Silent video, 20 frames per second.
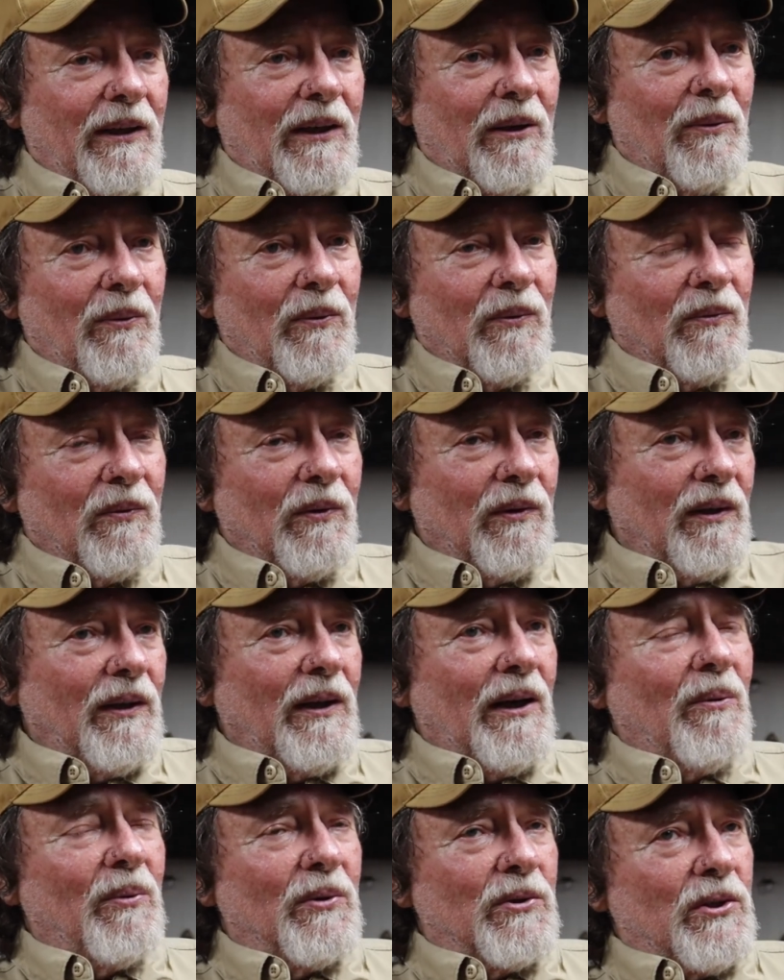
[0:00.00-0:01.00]

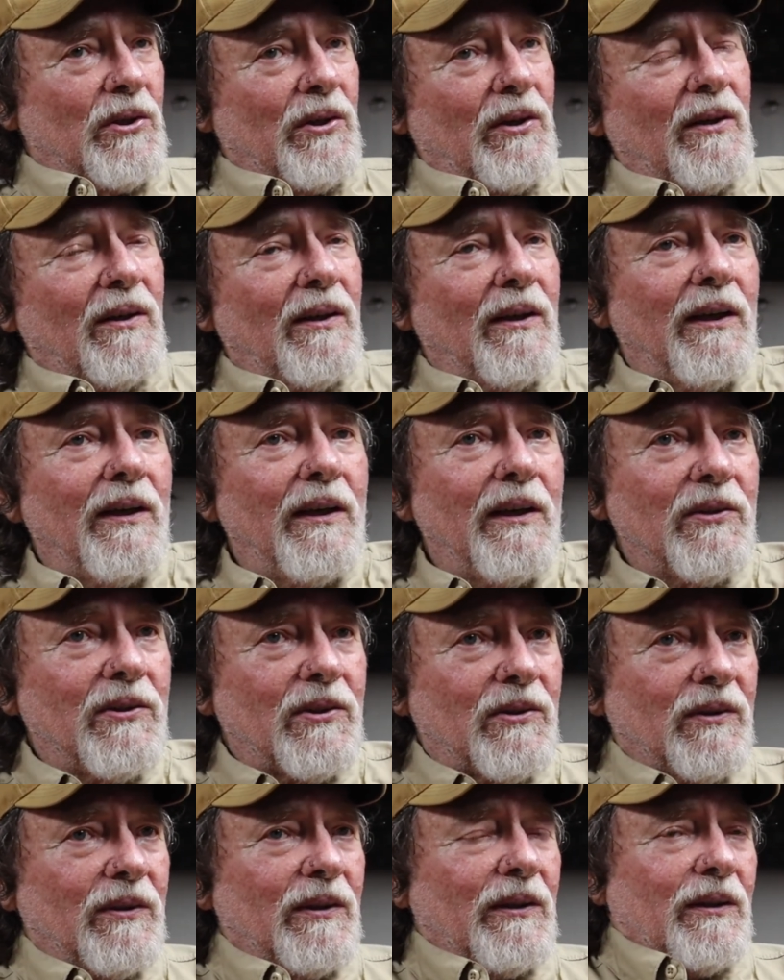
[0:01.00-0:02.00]
I was in
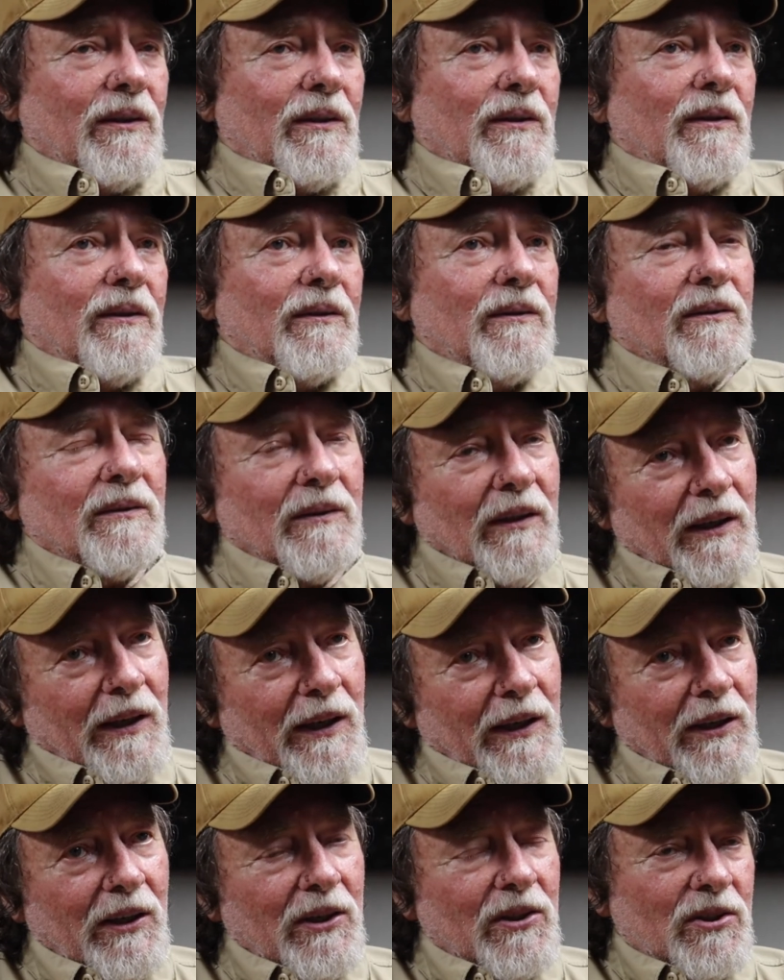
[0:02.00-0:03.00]
Alaska in
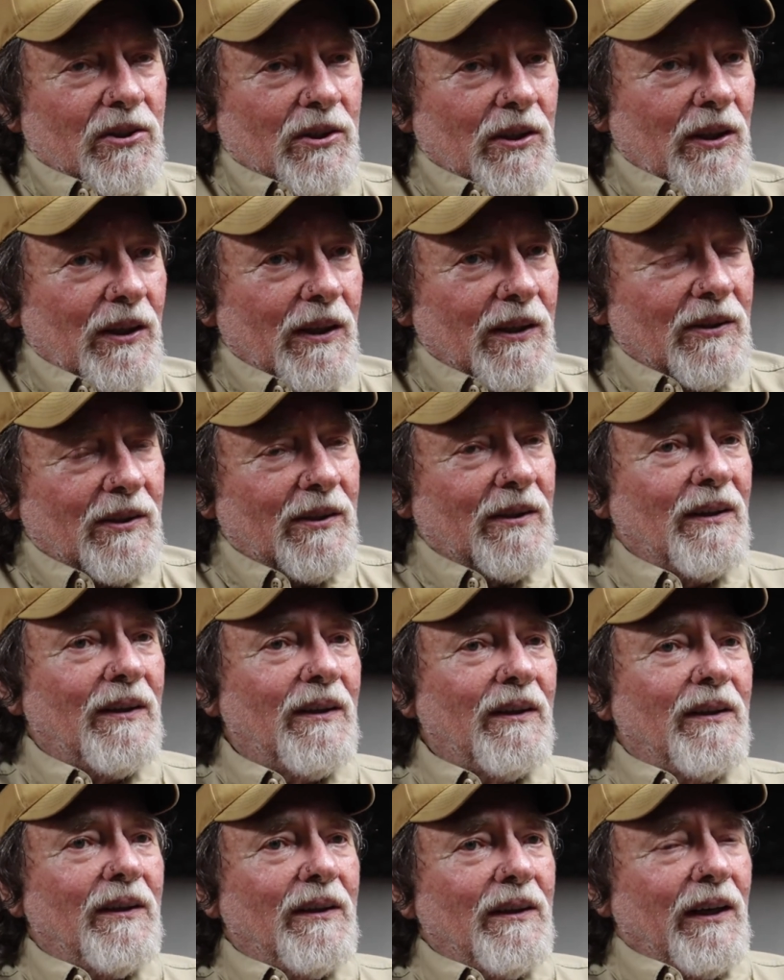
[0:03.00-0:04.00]
'86
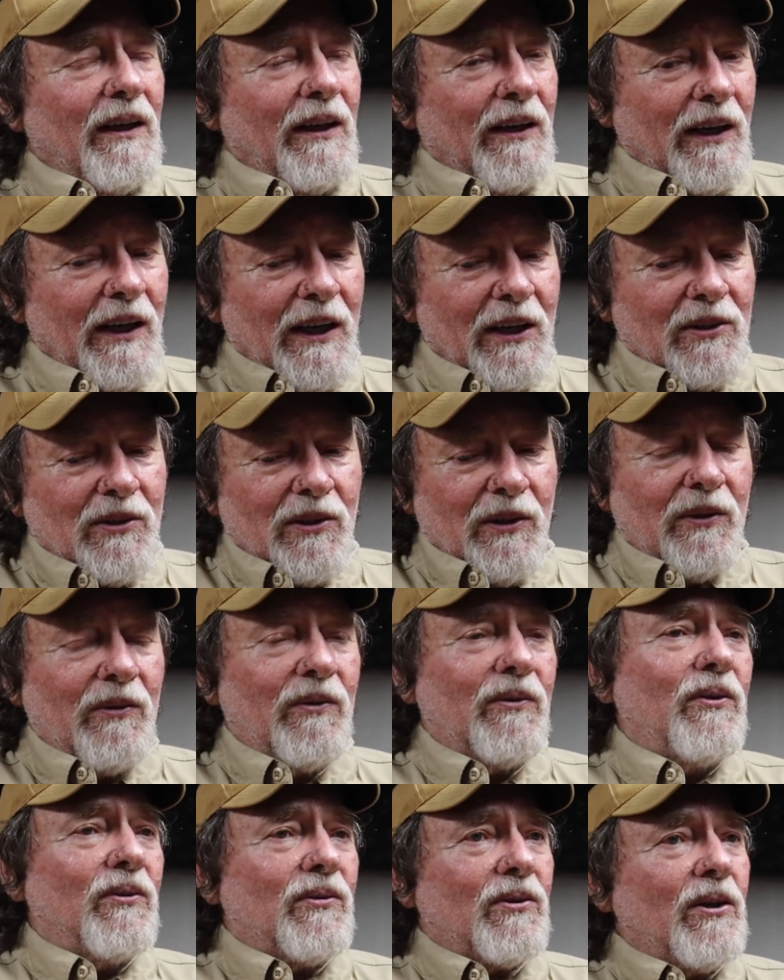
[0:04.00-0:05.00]
and I actually
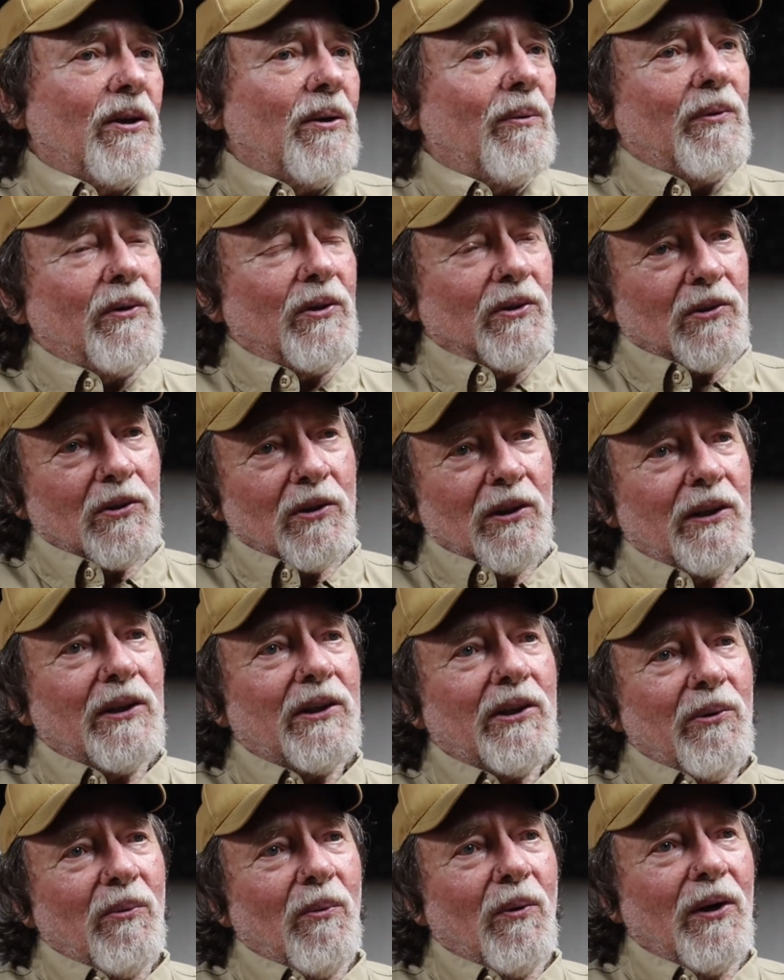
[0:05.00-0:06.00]
discovered a
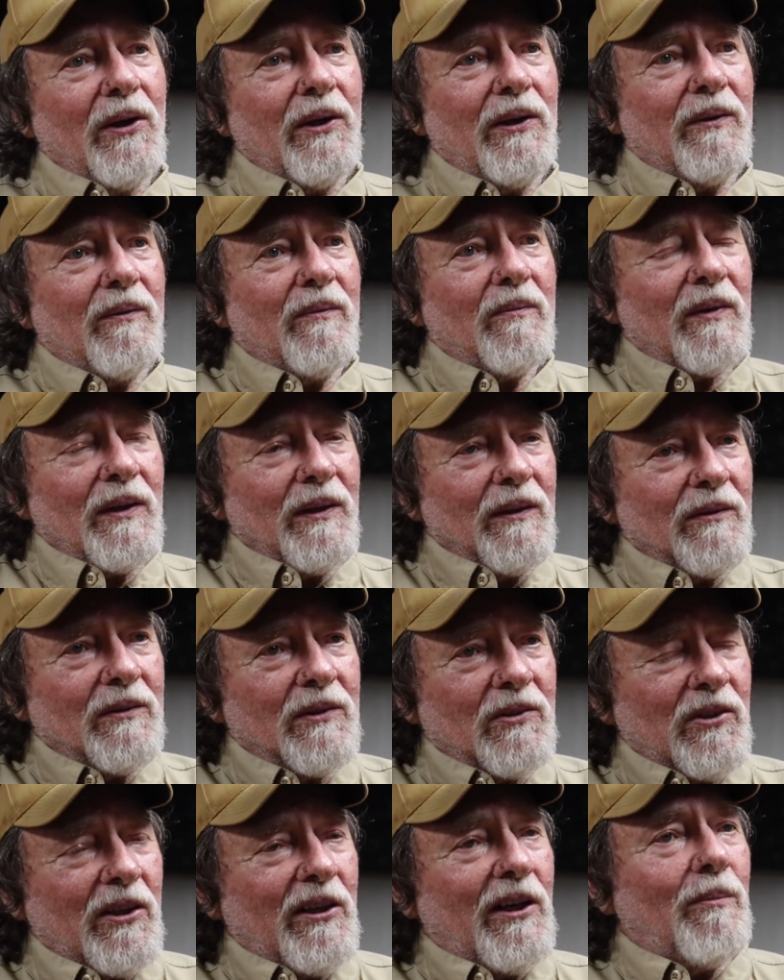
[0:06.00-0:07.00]
slinky weight
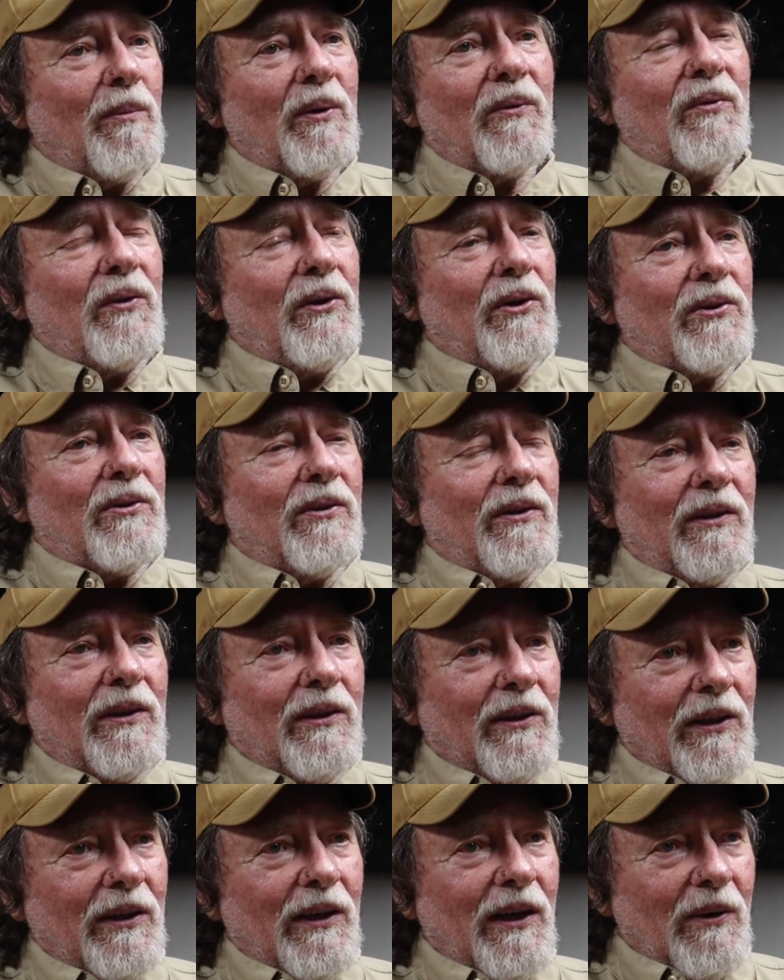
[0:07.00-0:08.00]
salmon fishing in the
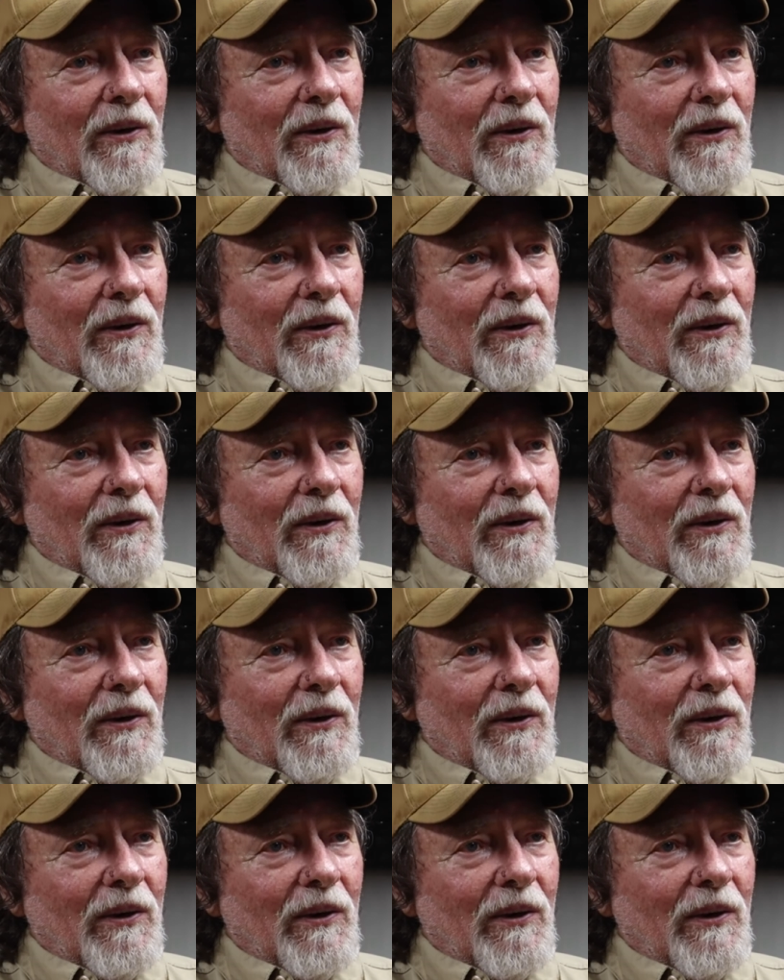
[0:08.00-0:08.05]
Kenai